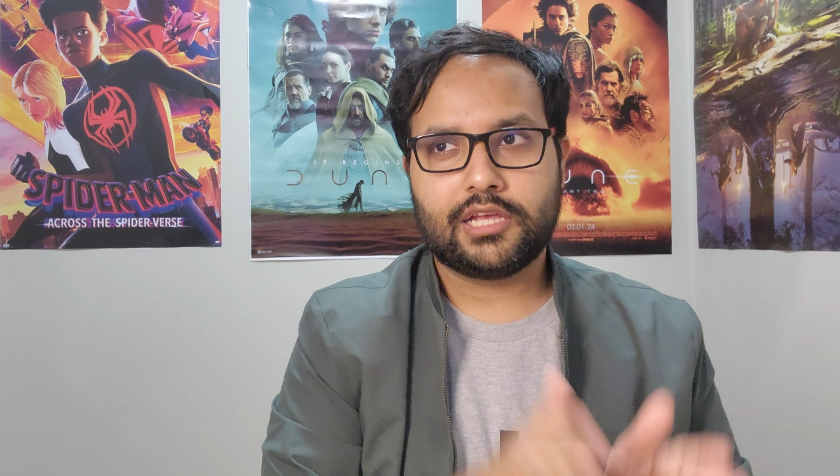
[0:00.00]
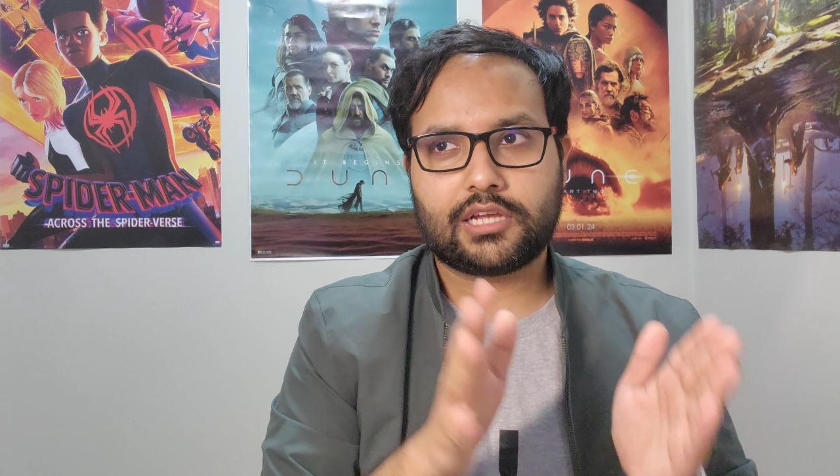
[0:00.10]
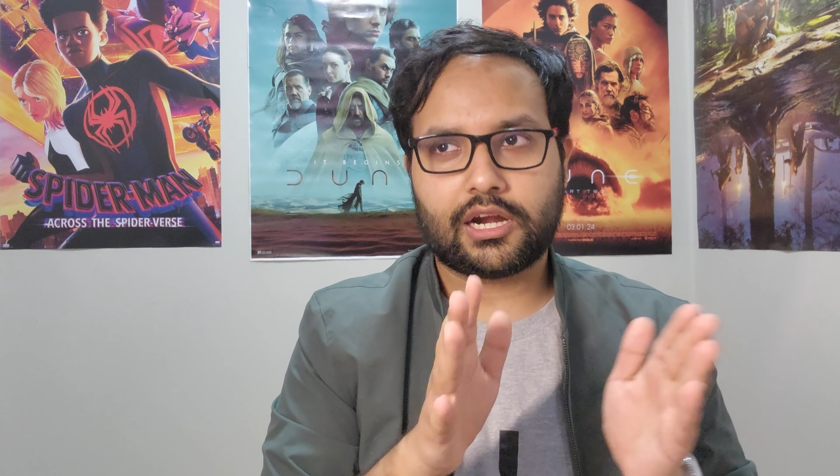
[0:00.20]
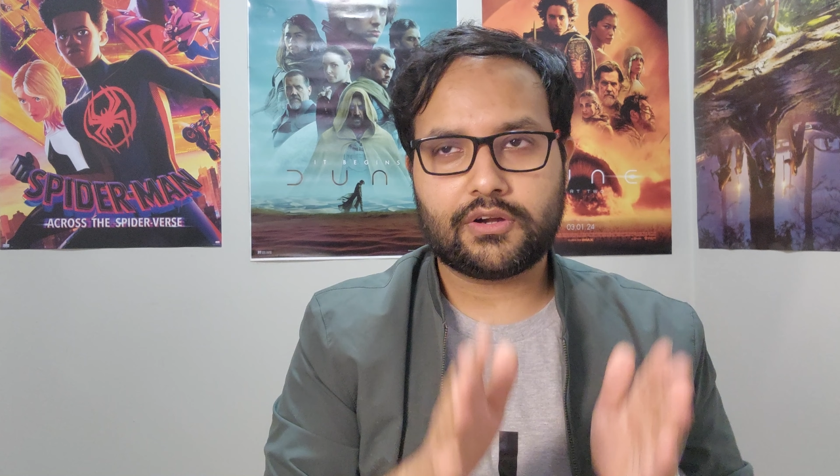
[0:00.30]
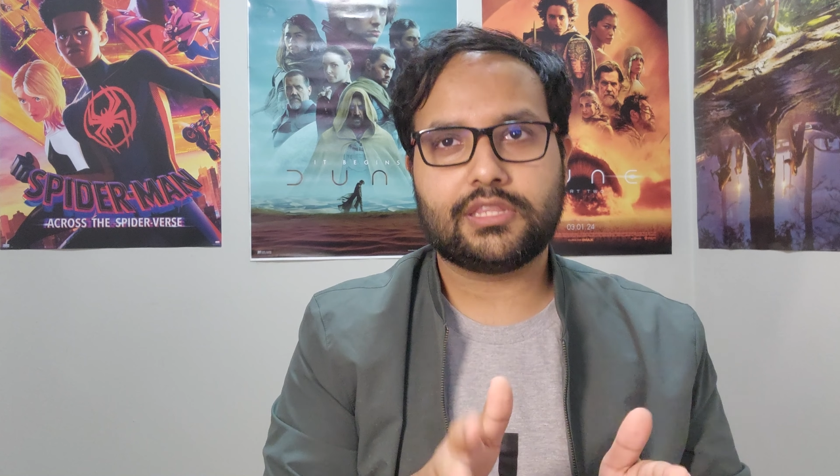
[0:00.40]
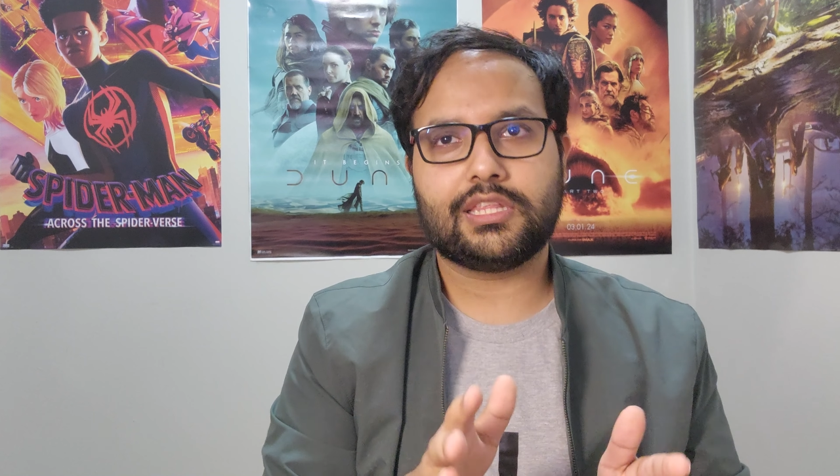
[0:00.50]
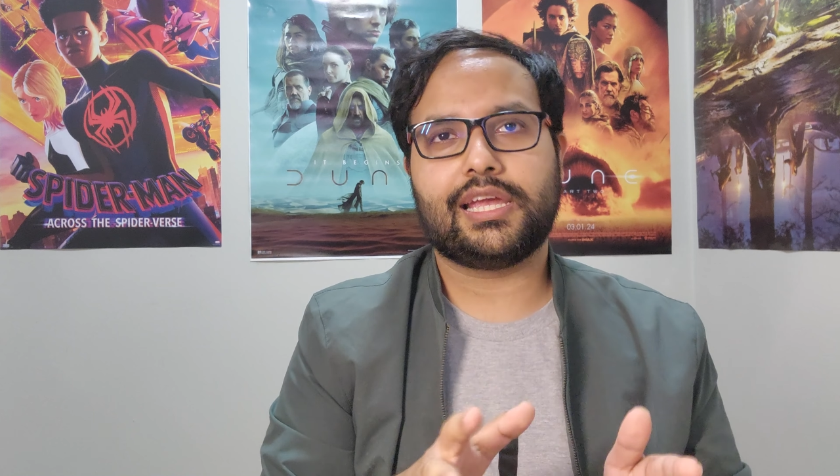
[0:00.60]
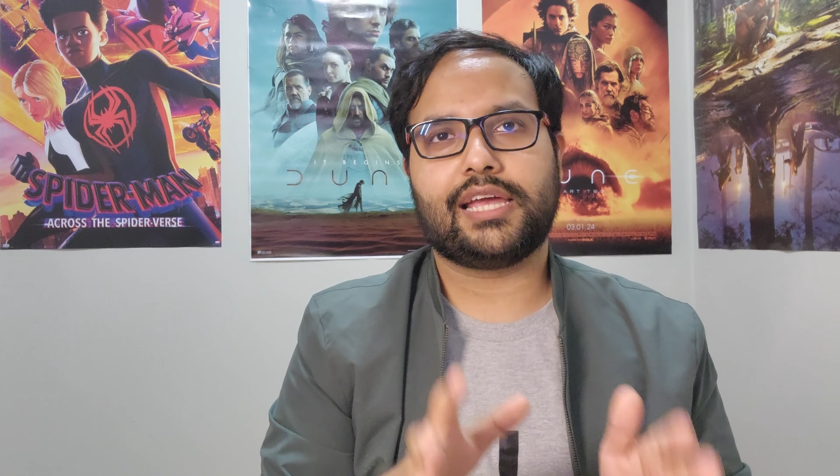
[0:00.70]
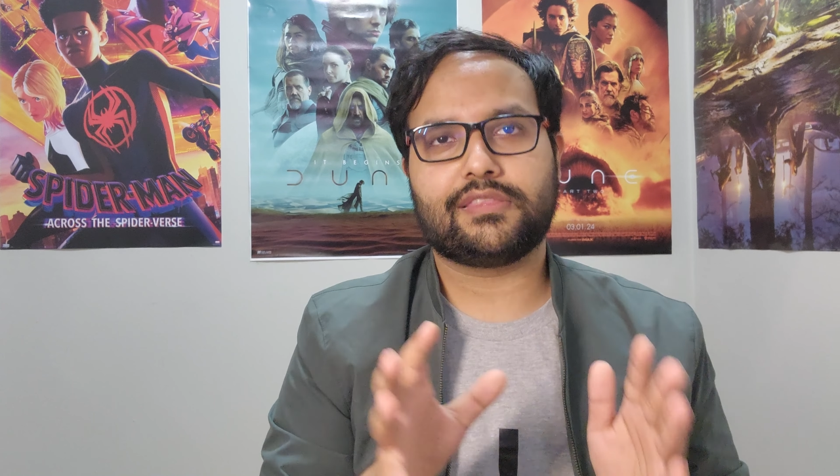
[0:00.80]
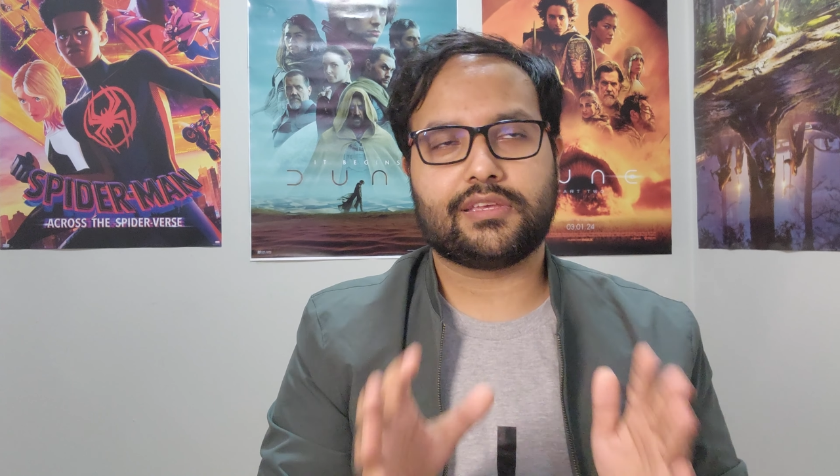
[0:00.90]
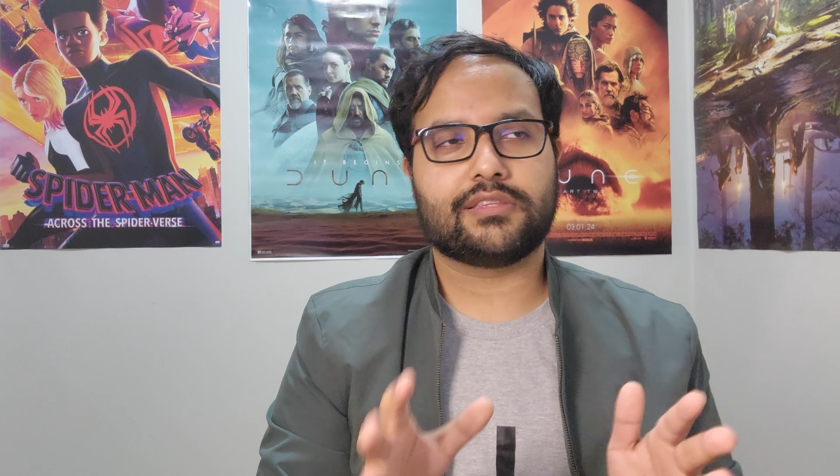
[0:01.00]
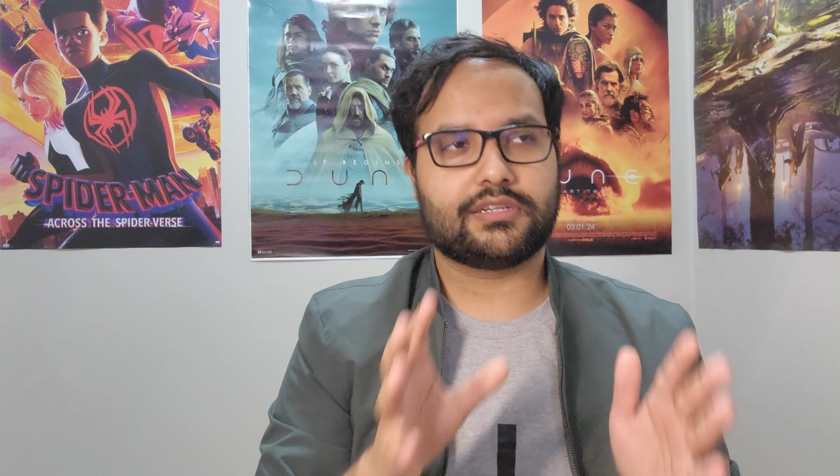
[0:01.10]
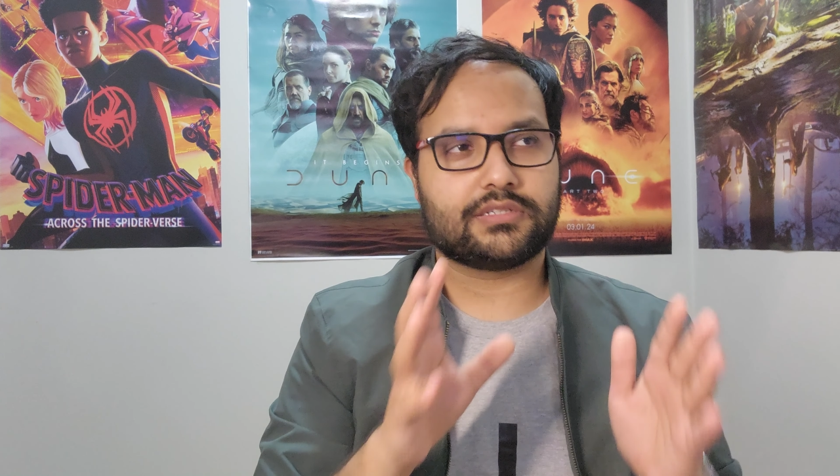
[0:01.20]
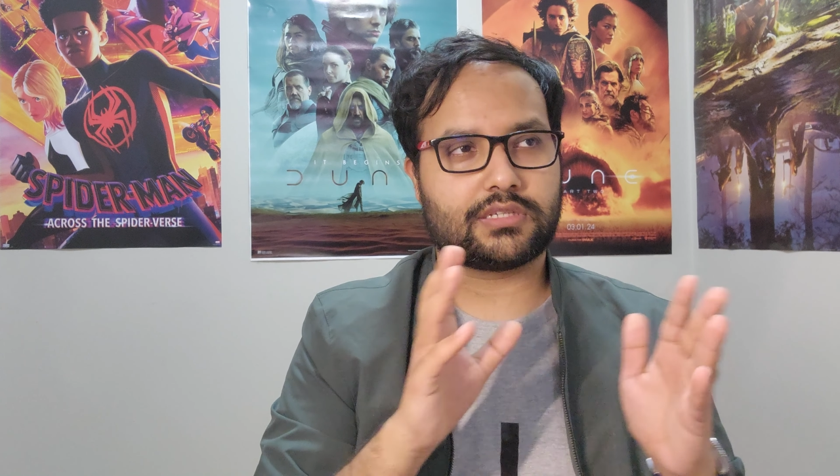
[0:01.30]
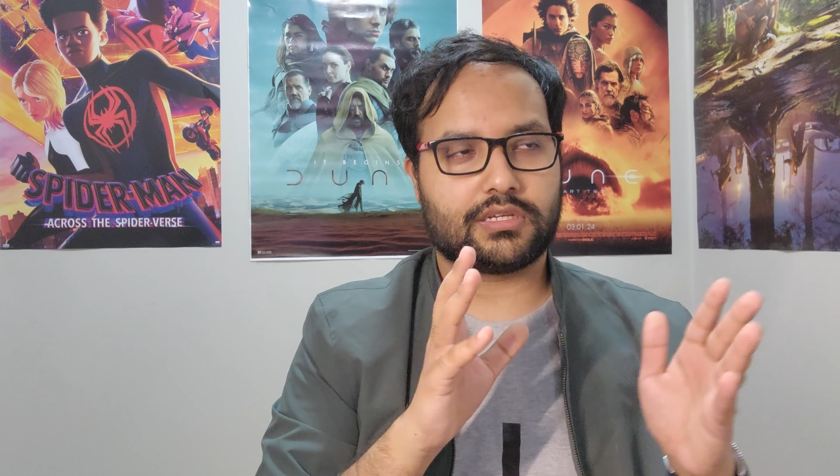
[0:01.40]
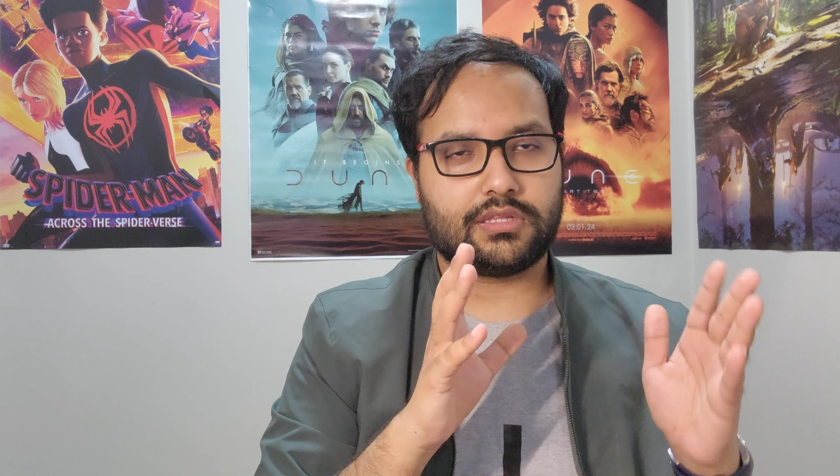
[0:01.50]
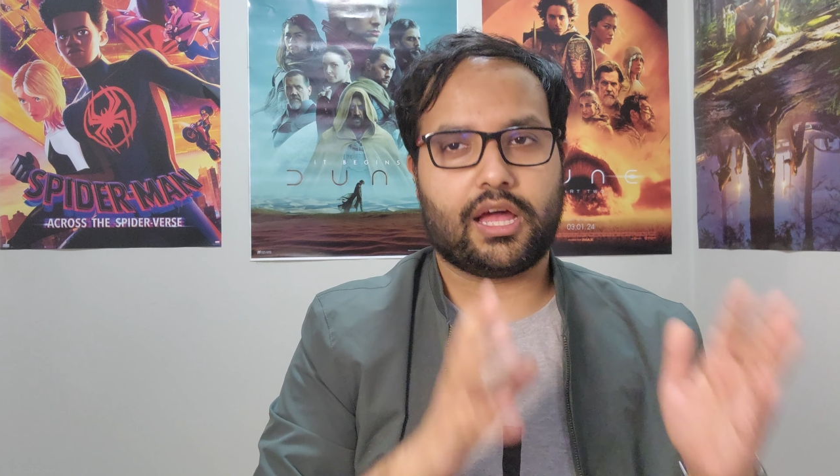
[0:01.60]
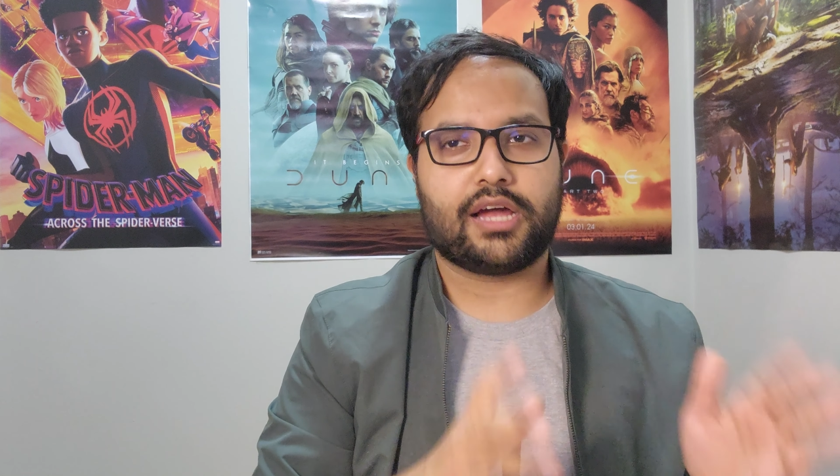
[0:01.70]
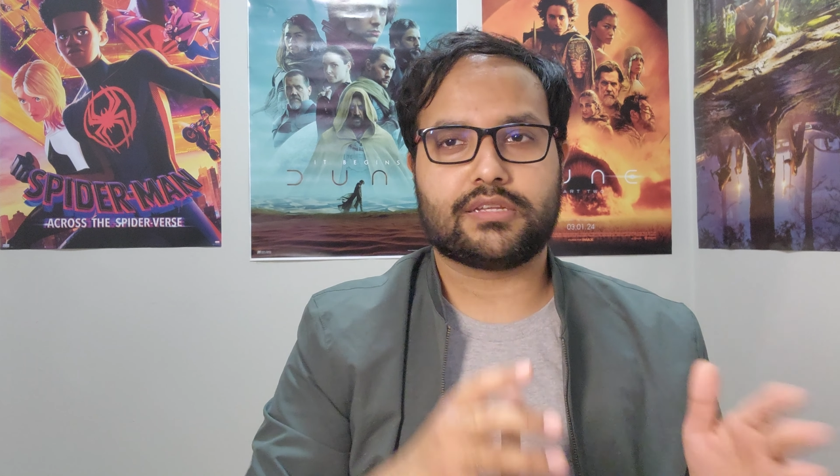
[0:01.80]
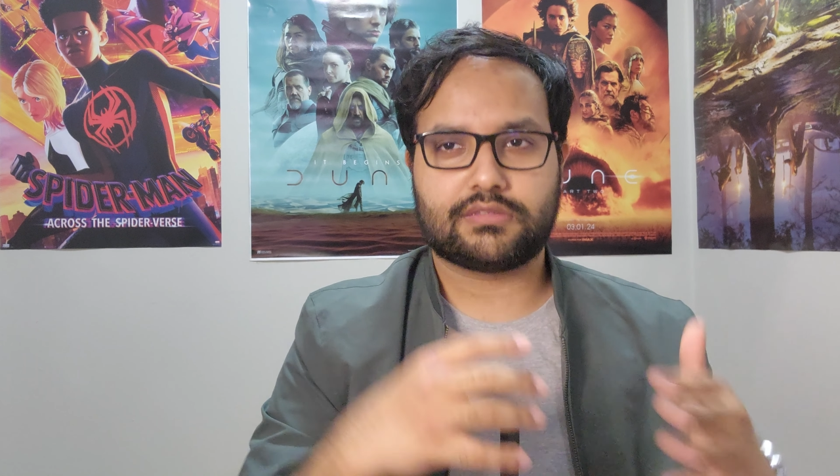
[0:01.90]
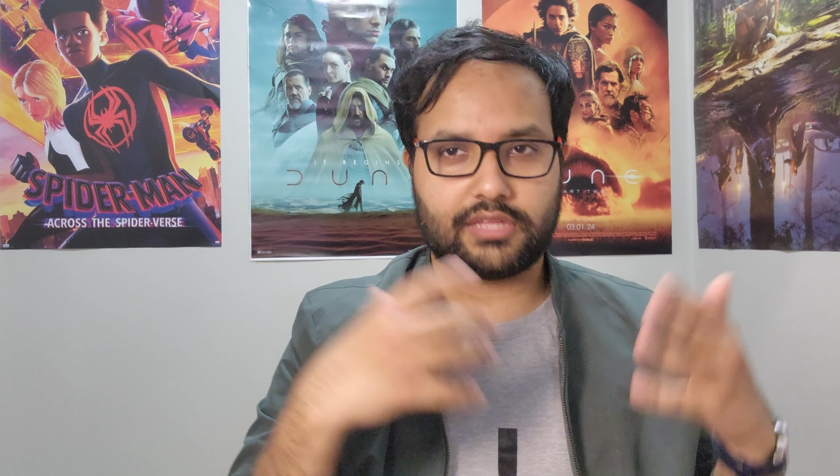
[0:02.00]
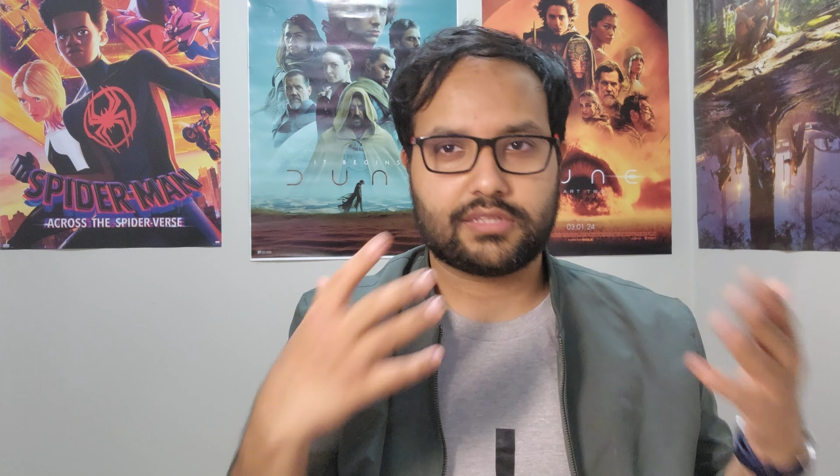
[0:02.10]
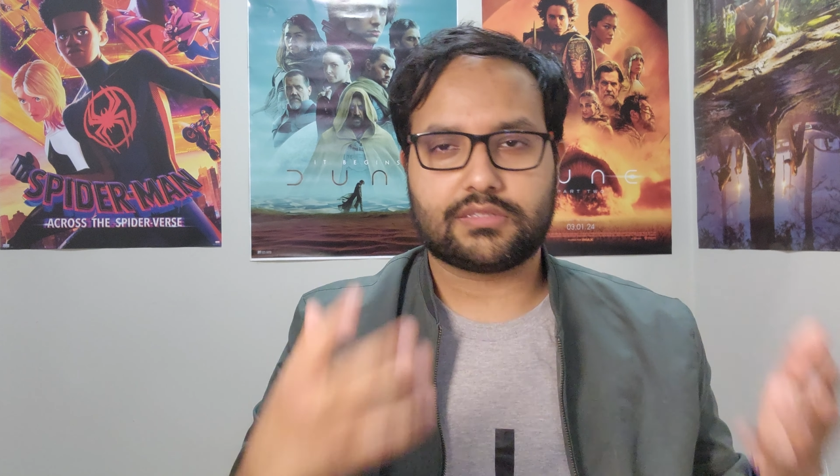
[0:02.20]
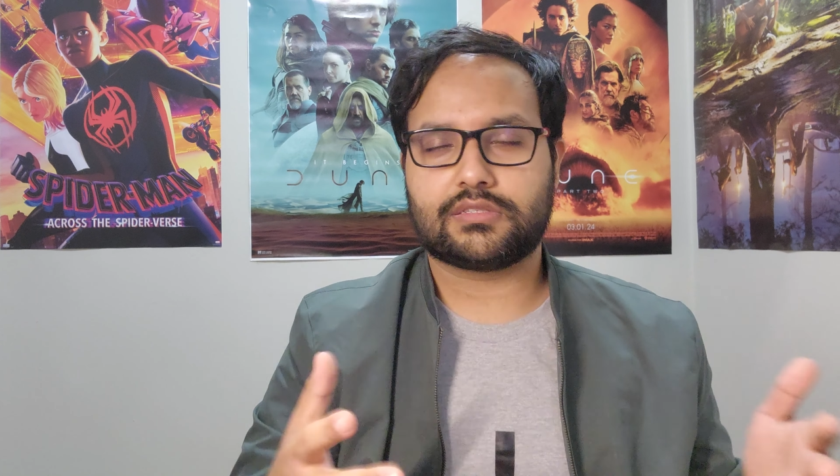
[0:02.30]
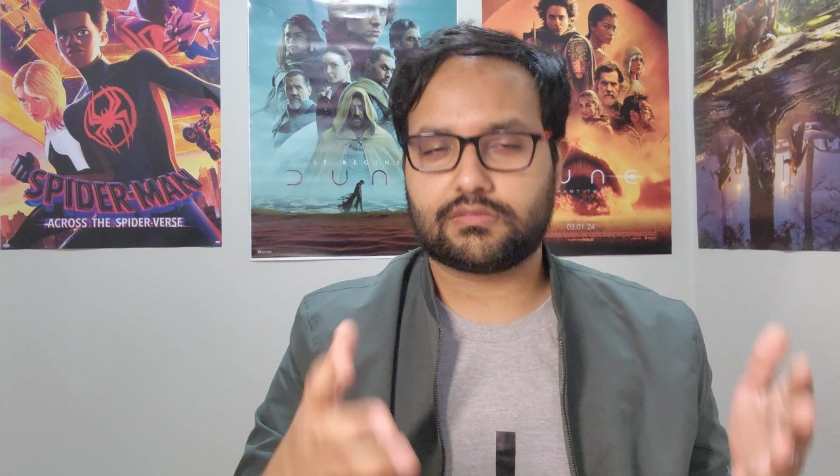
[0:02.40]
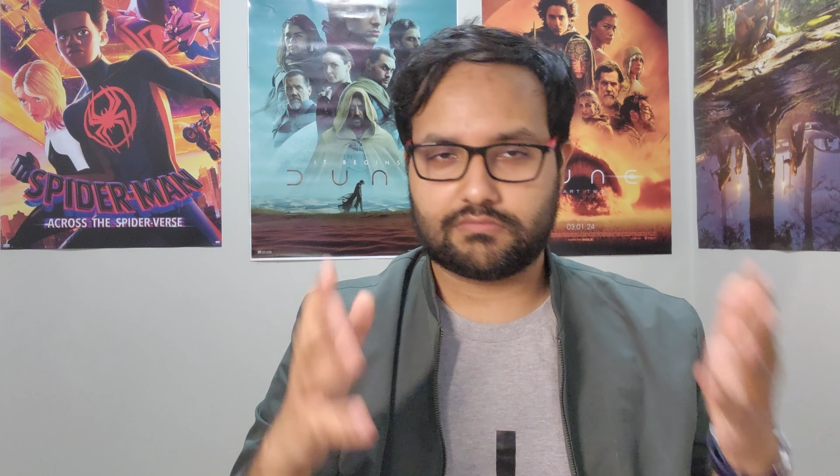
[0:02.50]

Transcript: Currently, I think there's a lot that's,